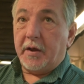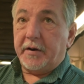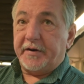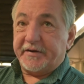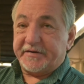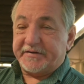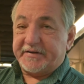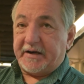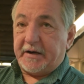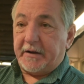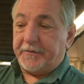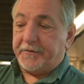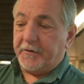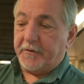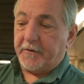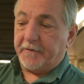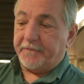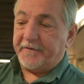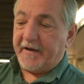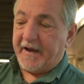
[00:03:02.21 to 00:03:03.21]
descended through
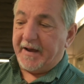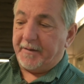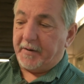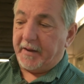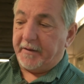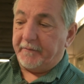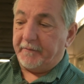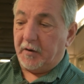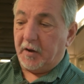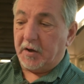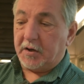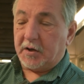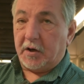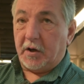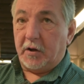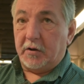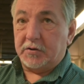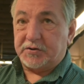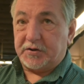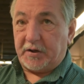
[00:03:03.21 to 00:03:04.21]
their family. Look
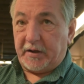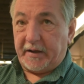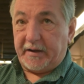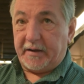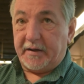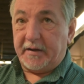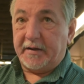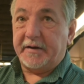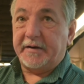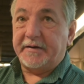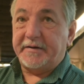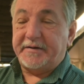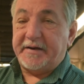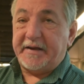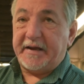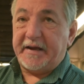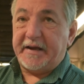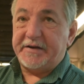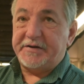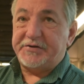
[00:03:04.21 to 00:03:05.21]
closely.
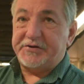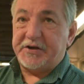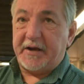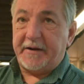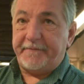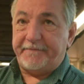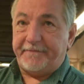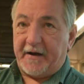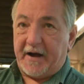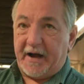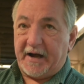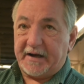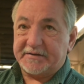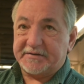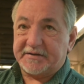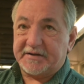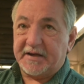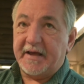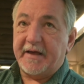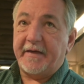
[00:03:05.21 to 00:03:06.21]
D.G.
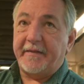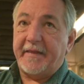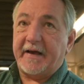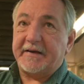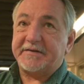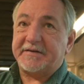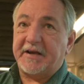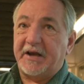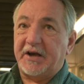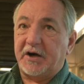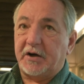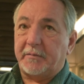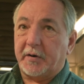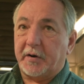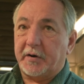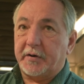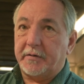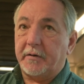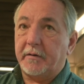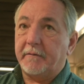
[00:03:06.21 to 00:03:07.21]
Fox, that's
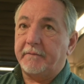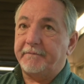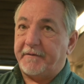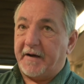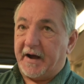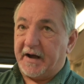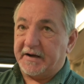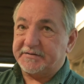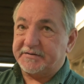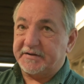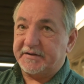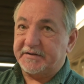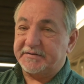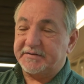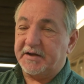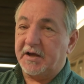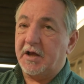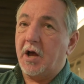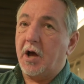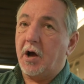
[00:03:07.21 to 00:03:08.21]
Hilmer
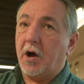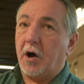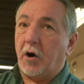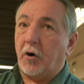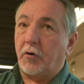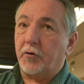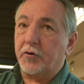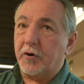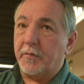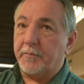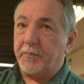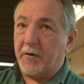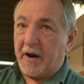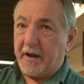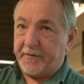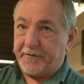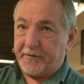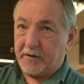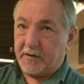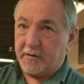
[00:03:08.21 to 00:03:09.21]
Fox's older
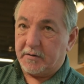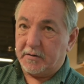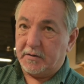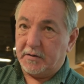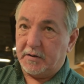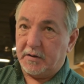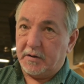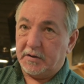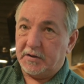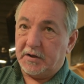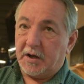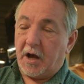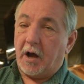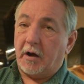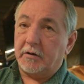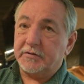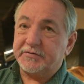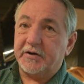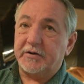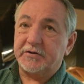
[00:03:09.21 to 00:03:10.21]
brother,
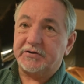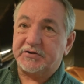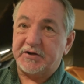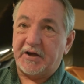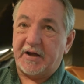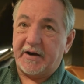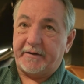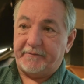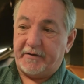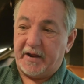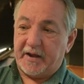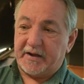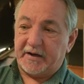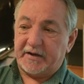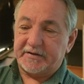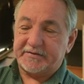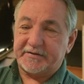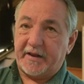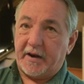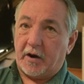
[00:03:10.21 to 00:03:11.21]
also son of
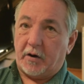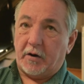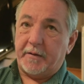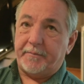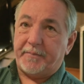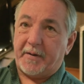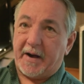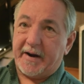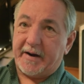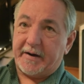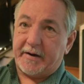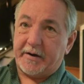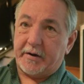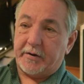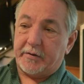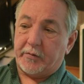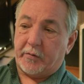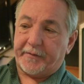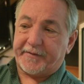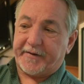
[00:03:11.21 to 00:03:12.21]
Nicholas, that only potted here
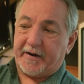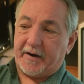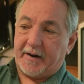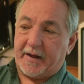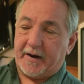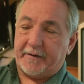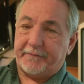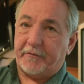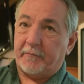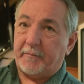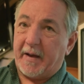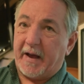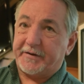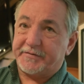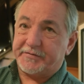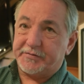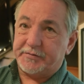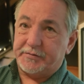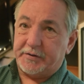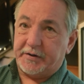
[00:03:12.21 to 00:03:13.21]
in North Carolina for
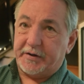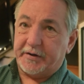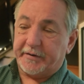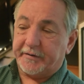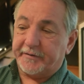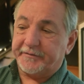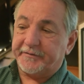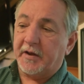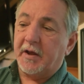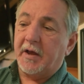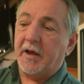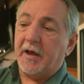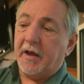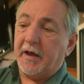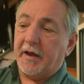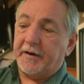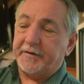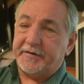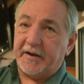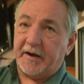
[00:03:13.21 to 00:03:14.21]
about 2 years
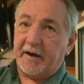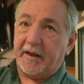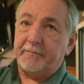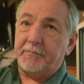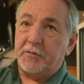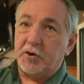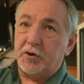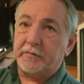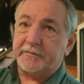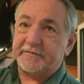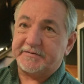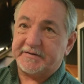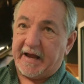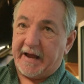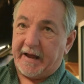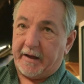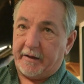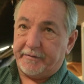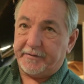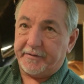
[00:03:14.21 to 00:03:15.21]
until he moved
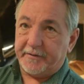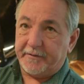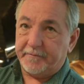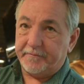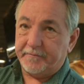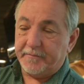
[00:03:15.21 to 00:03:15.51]
south.